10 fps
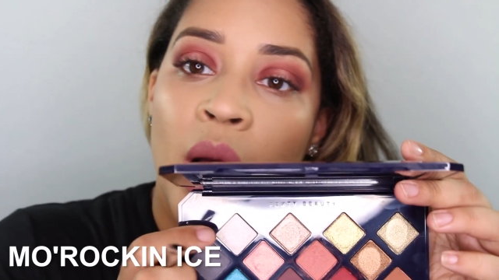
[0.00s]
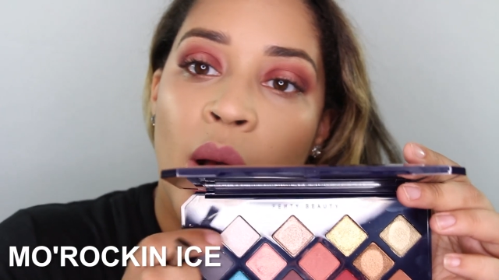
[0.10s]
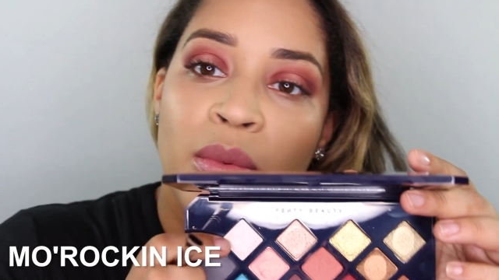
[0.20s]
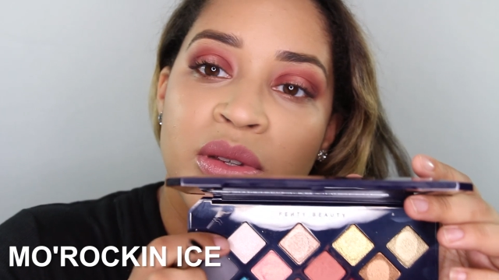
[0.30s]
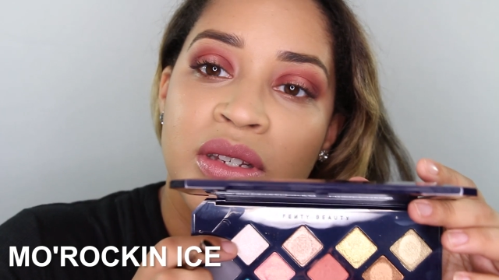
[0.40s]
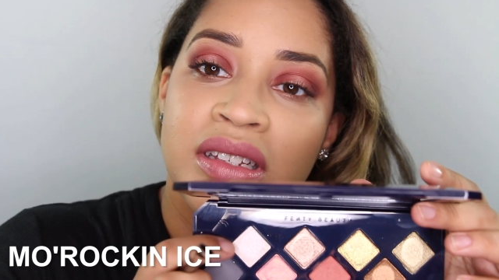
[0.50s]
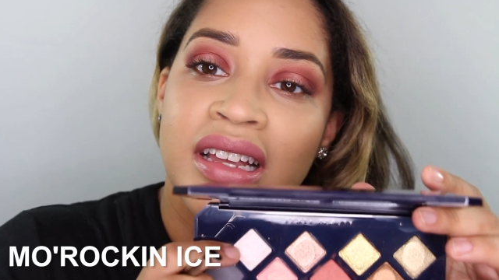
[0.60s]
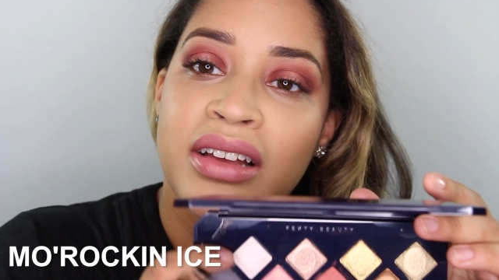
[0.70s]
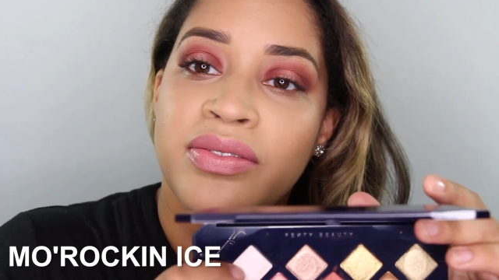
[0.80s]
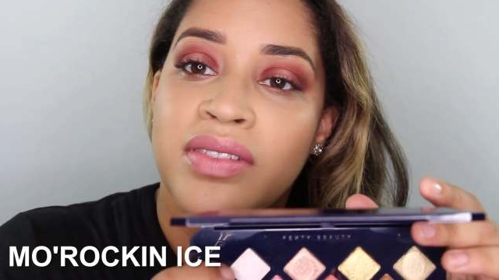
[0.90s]
almost looks
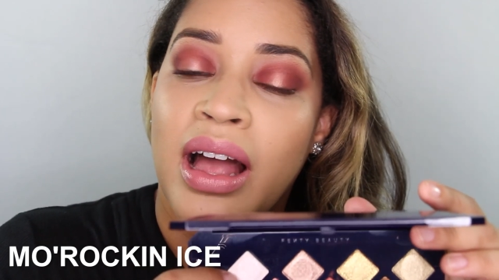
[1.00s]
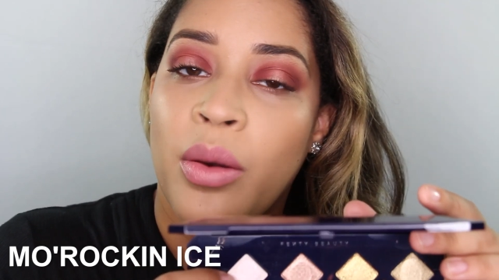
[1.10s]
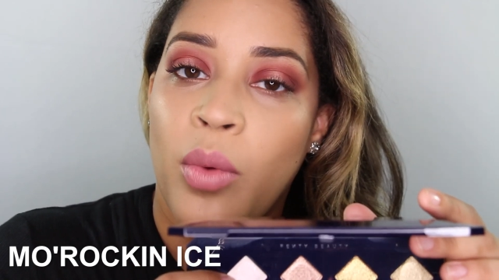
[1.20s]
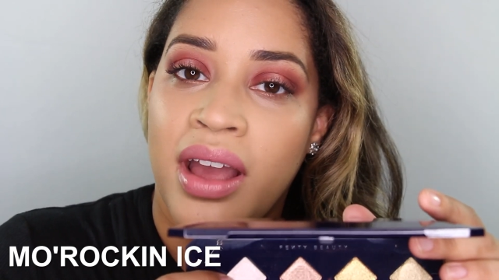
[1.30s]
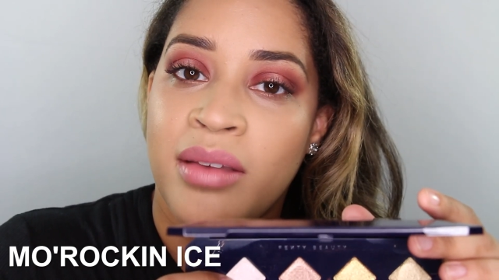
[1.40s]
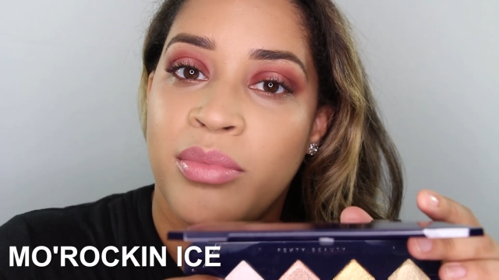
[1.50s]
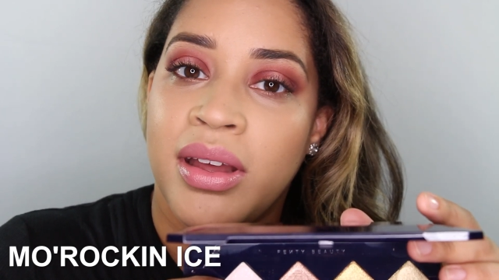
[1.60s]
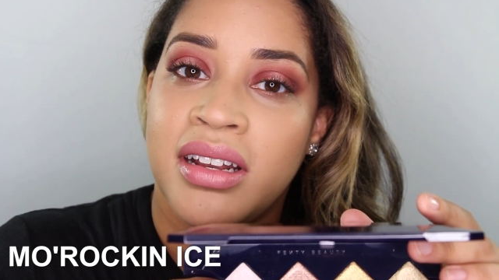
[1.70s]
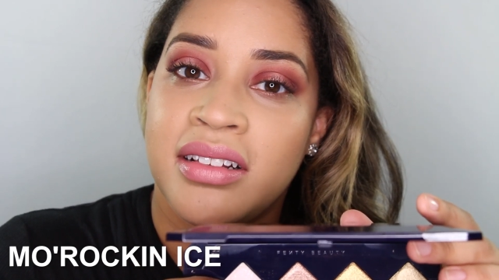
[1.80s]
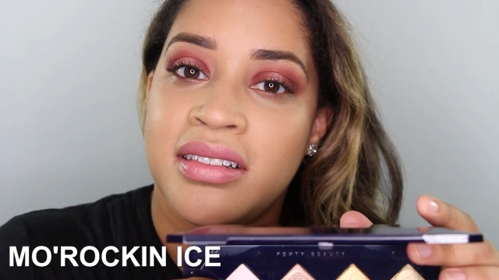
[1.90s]
like a flat white,
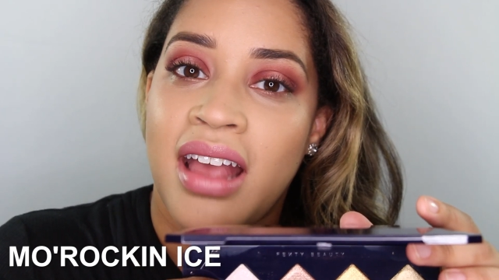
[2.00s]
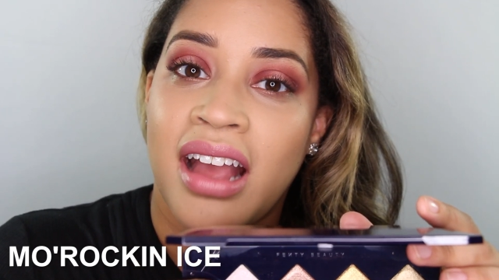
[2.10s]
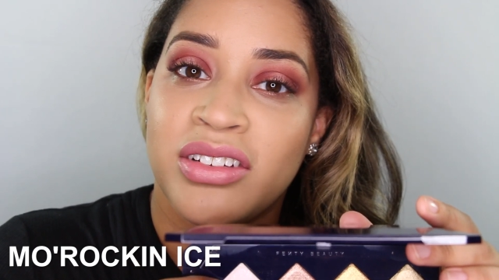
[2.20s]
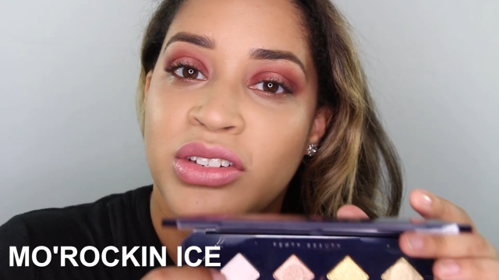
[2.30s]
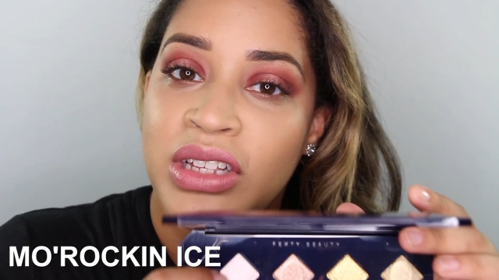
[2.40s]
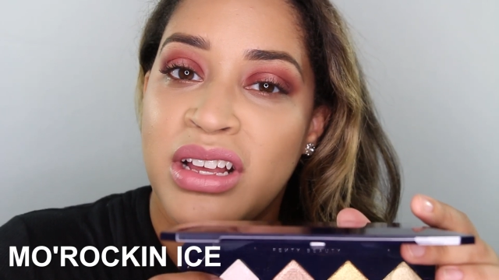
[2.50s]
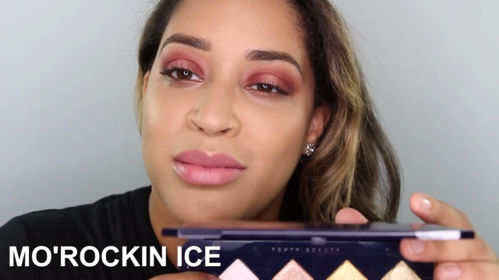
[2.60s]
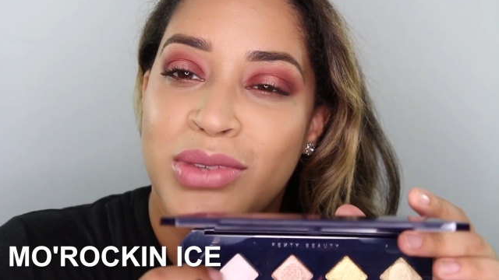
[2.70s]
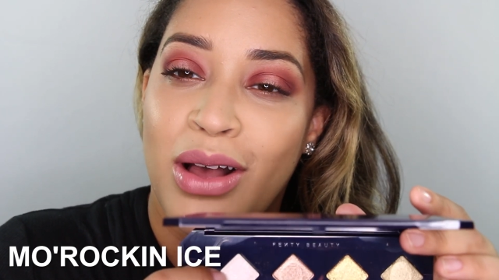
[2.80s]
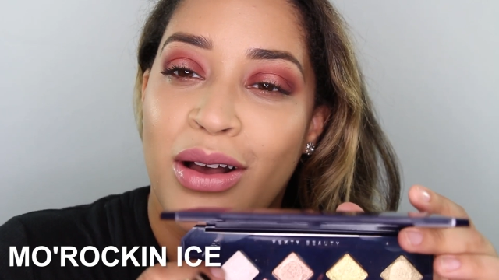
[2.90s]
but it actually
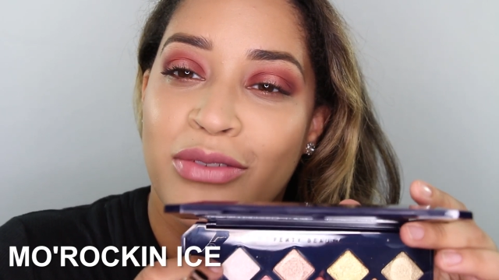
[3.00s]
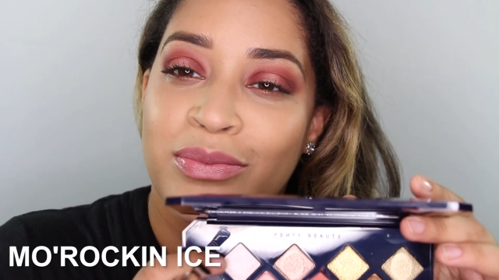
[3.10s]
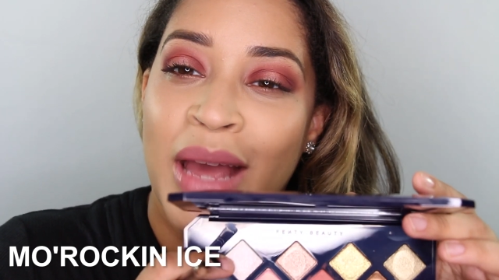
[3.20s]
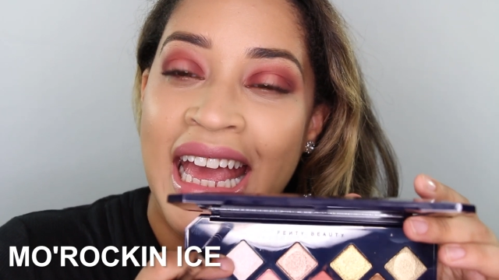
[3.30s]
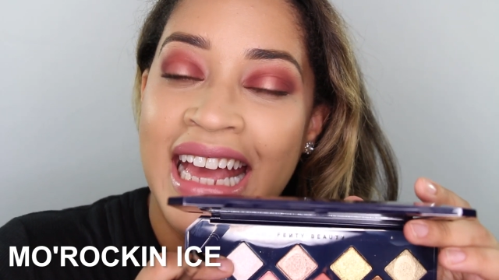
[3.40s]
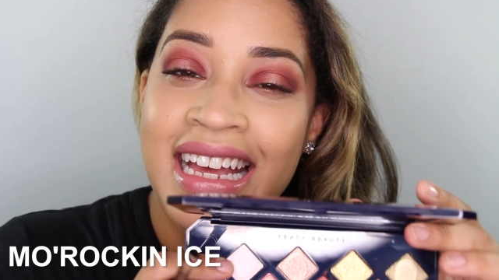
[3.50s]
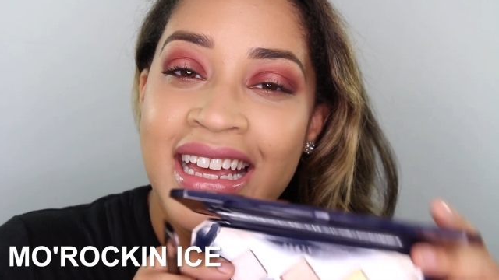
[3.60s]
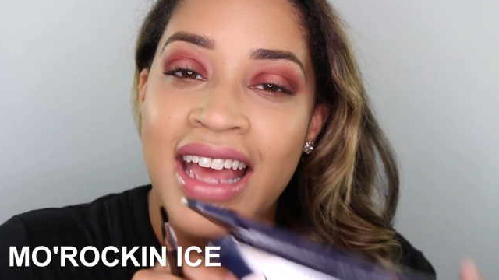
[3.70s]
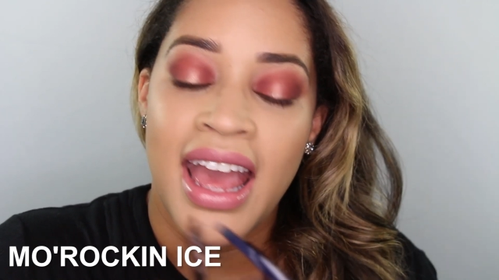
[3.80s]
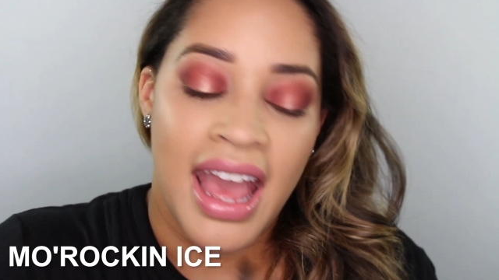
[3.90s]
comes off
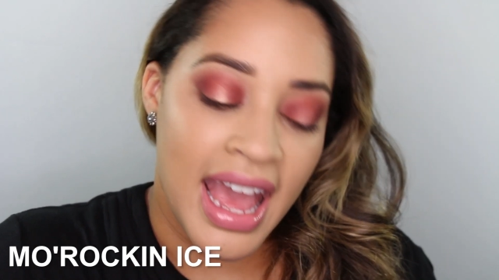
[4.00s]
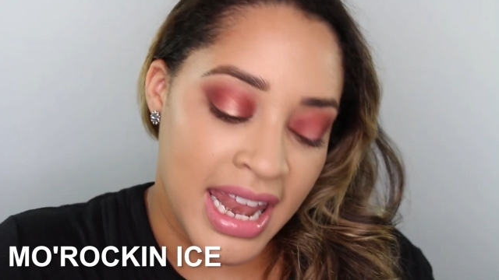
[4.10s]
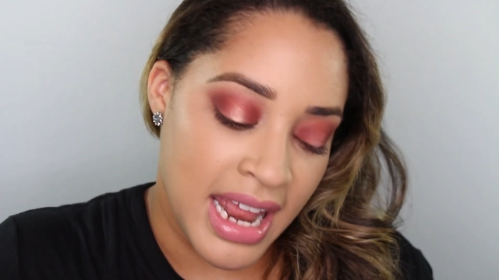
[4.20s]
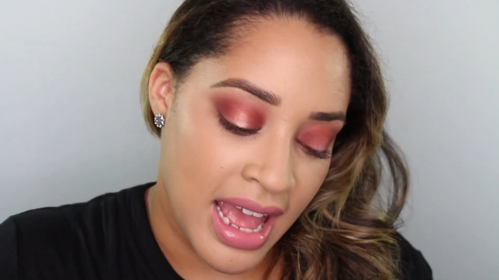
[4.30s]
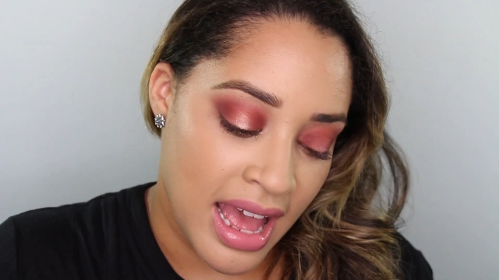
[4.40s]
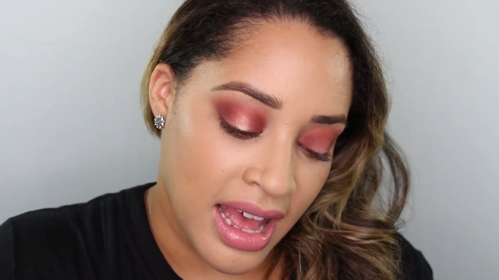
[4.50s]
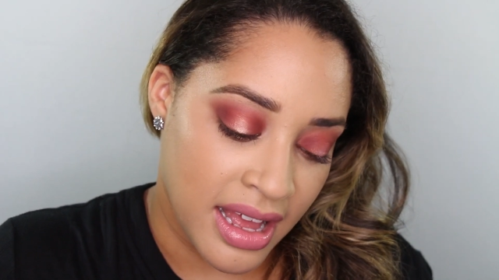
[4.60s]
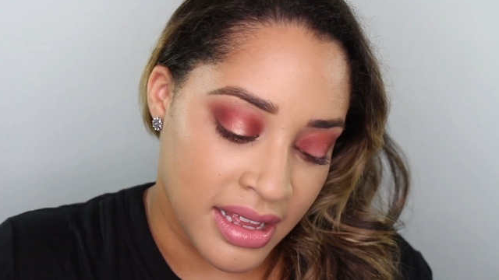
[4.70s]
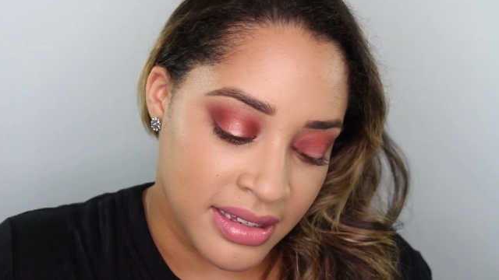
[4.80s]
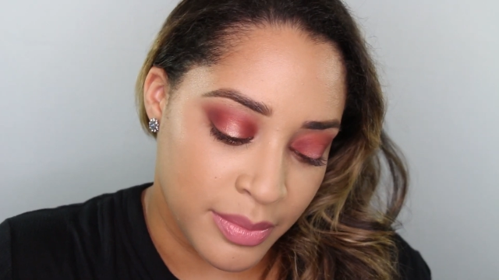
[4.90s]
pink and it
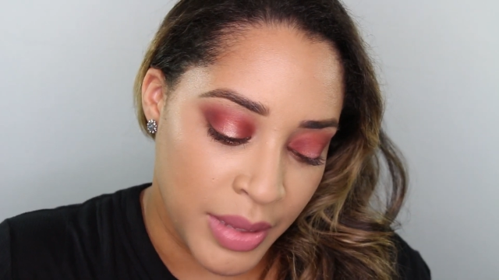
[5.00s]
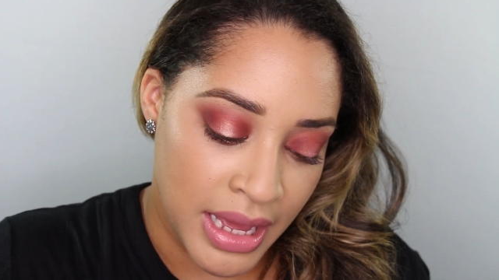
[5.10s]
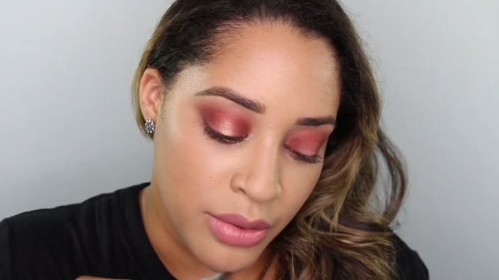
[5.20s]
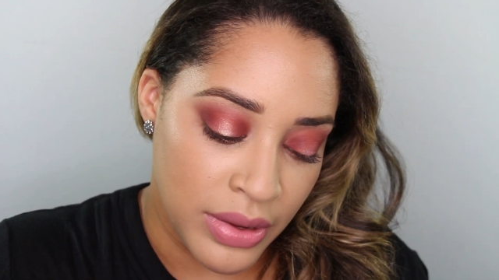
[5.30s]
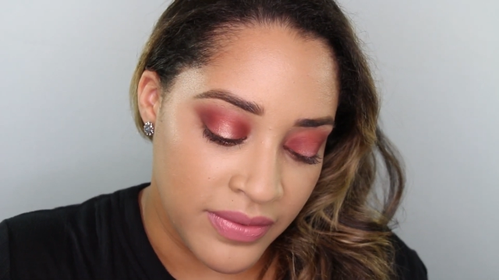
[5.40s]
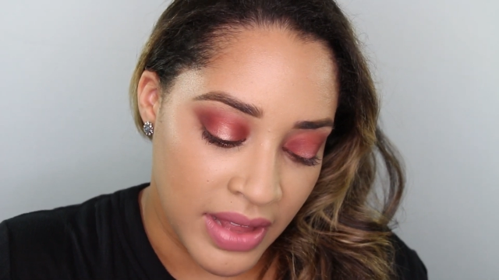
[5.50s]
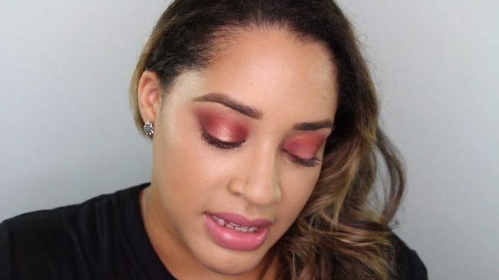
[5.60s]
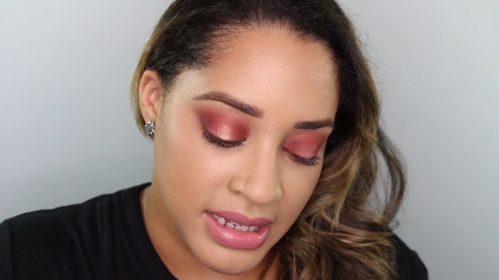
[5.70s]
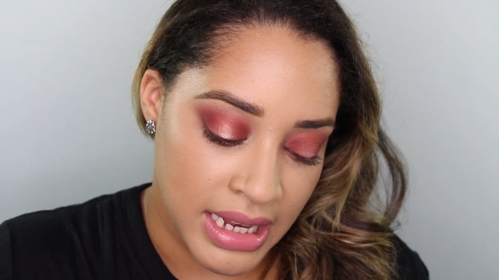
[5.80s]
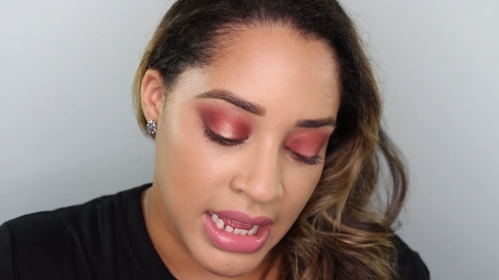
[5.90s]
has pink
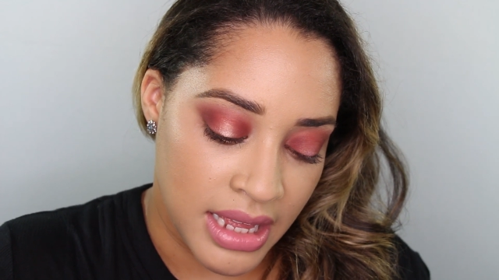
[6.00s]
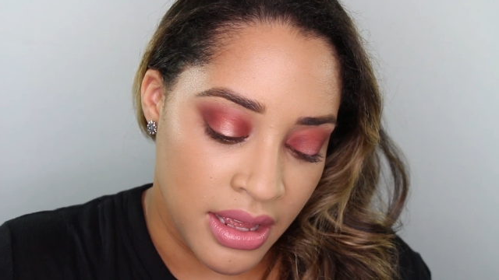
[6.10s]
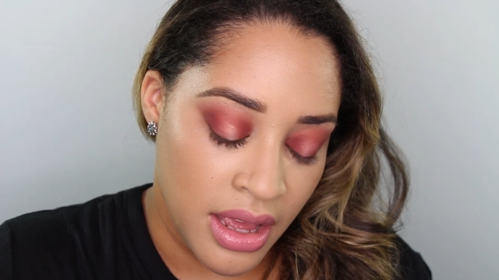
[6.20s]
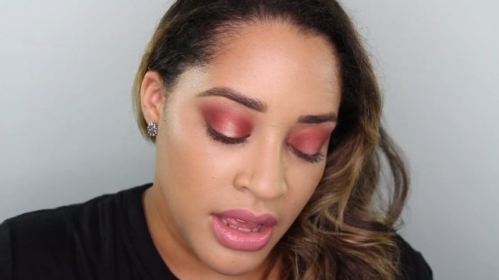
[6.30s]
reflex in it.